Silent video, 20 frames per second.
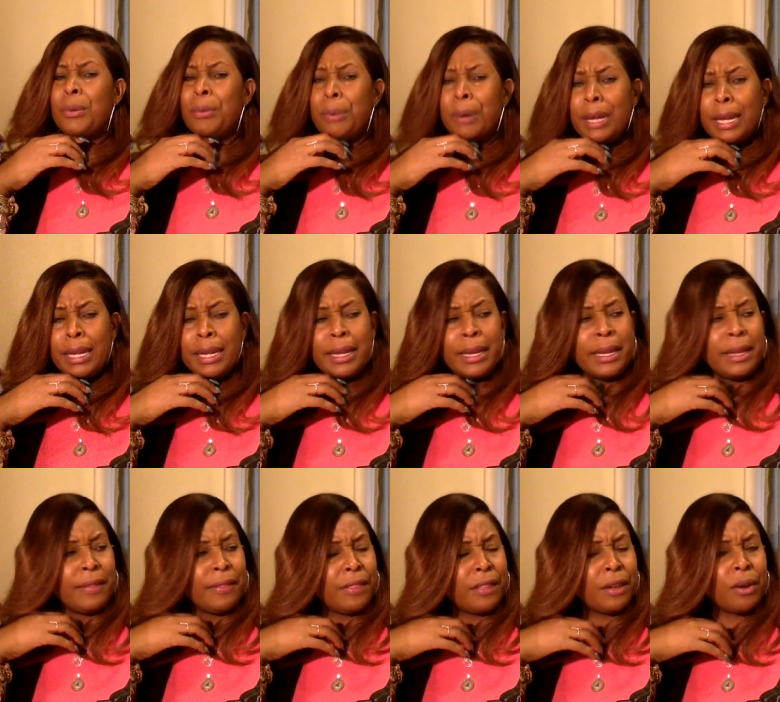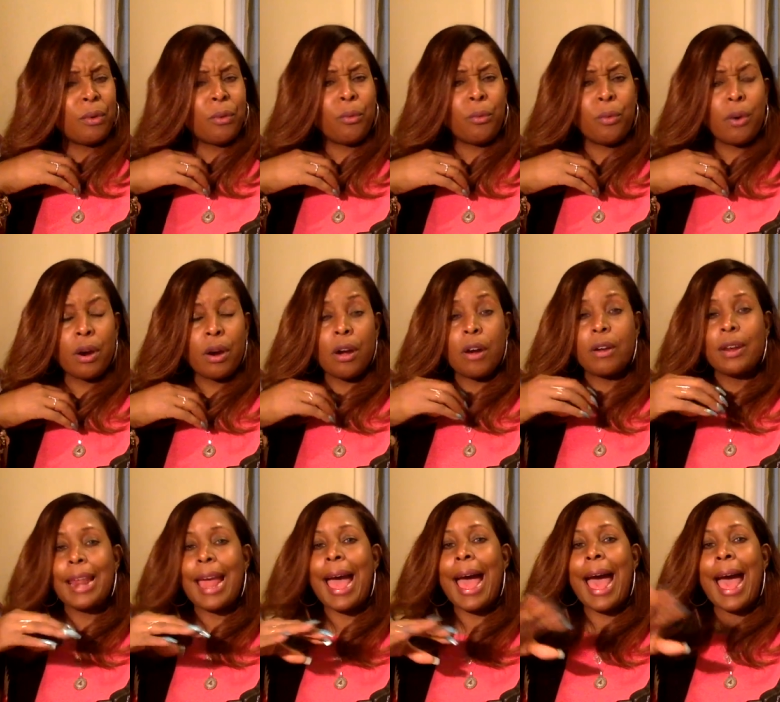what in the world?
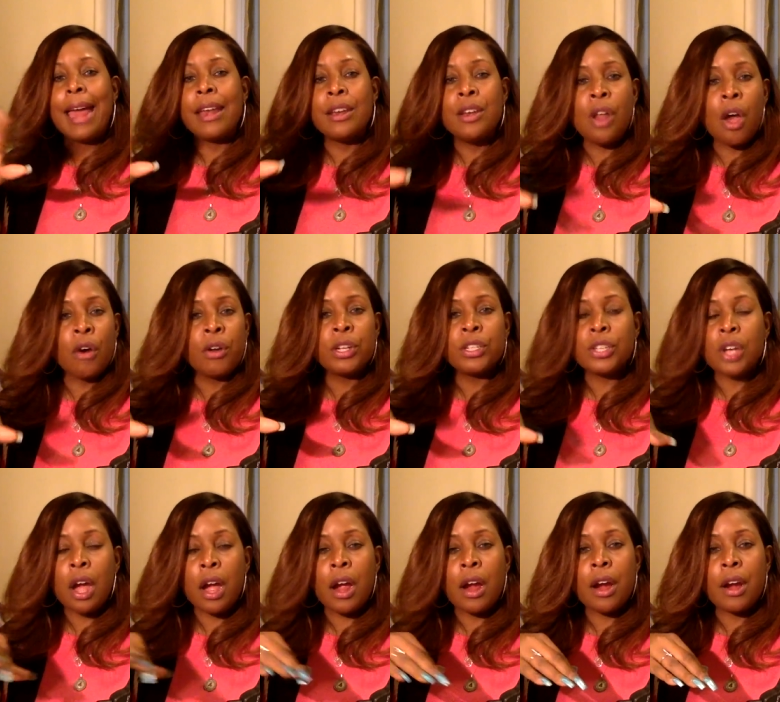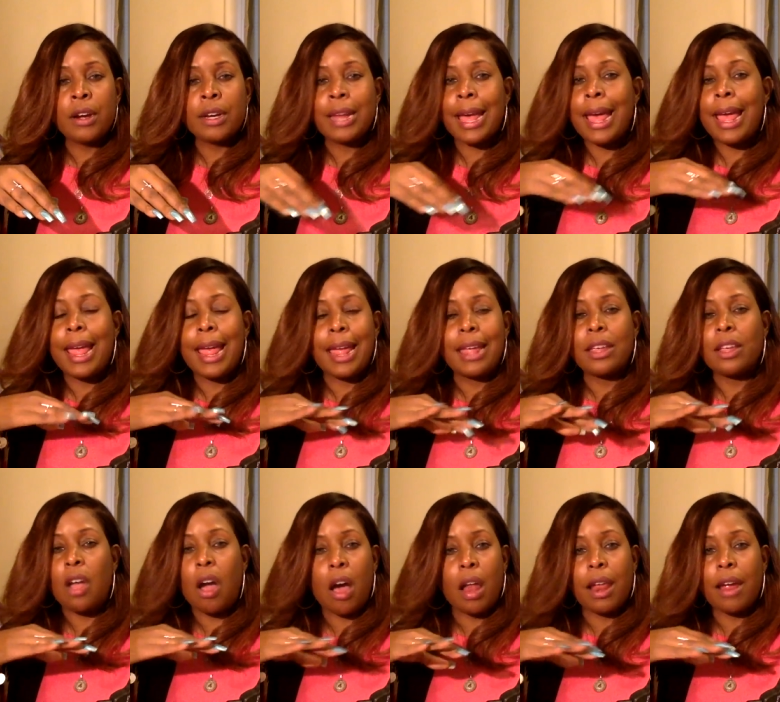Now, I know that y'all heard that, and
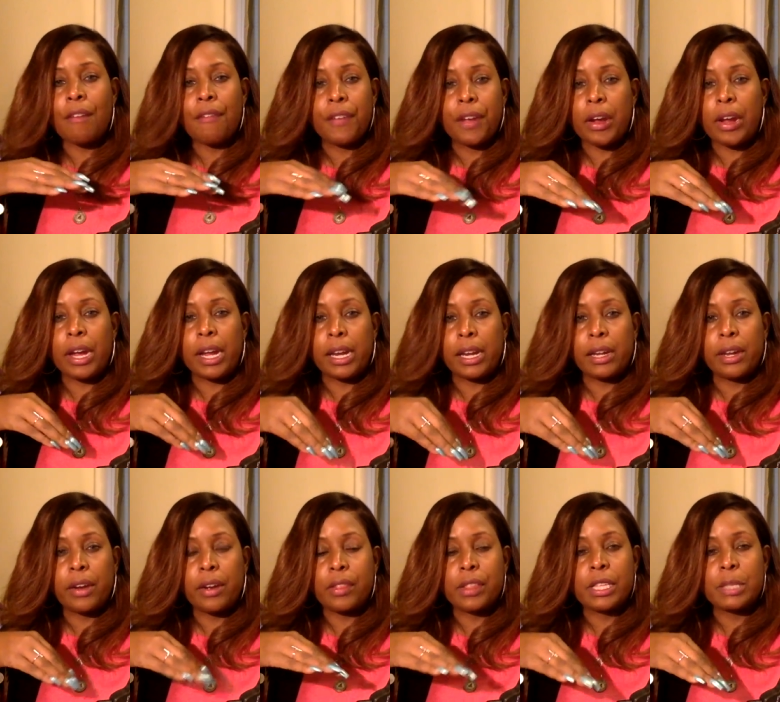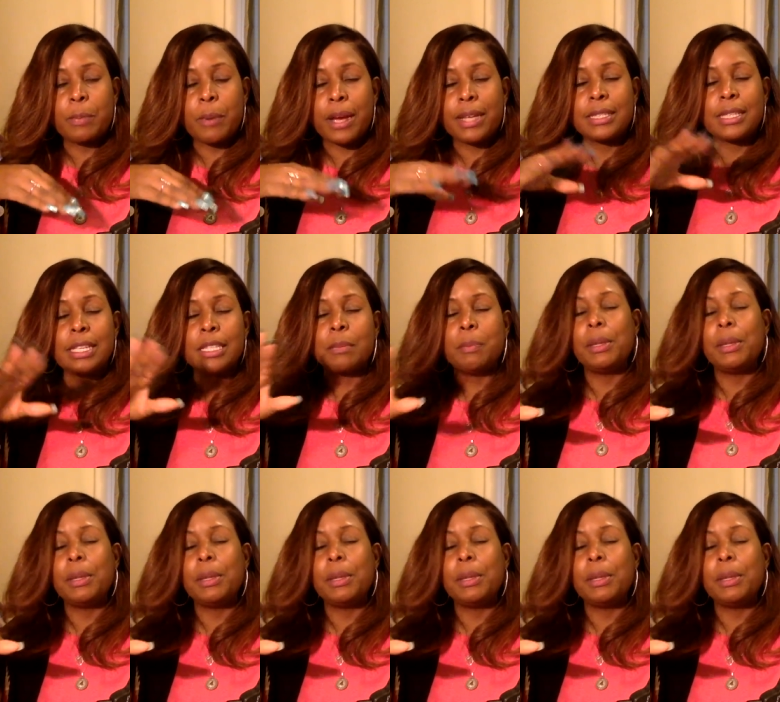y'all are very clear on this process.